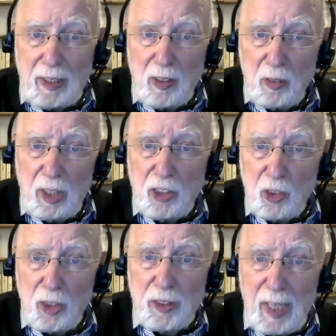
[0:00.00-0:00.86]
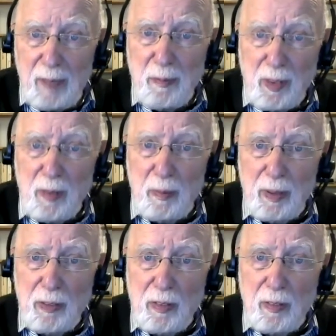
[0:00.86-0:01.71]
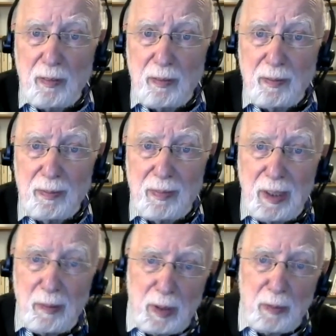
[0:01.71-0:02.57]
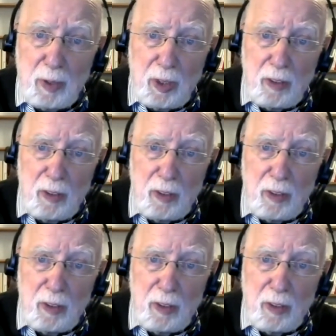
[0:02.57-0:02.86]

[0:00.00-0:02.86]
only short times in prison, between